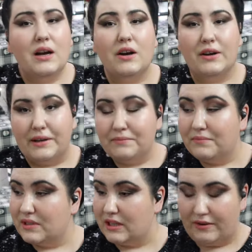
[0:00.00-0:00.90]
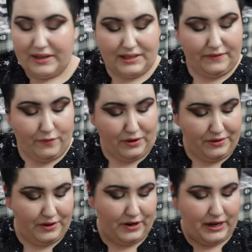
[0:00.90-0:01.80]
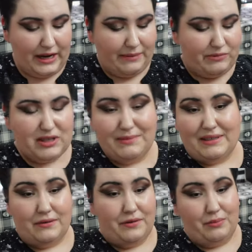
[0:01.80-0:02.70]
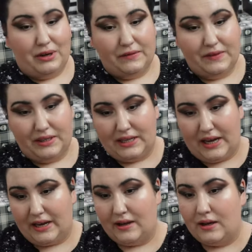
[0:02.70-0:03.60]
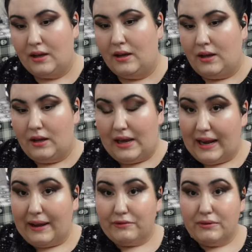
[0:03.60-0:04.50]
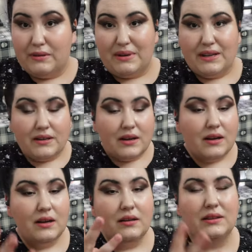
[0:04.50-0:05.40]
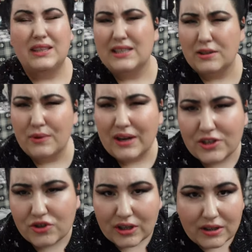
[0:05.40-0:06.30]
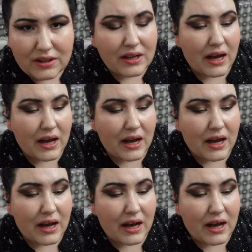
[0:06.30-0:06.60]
Okay, so it's 4:30. I'm just about done with work for the day. And I have to admit, this is where I struggle.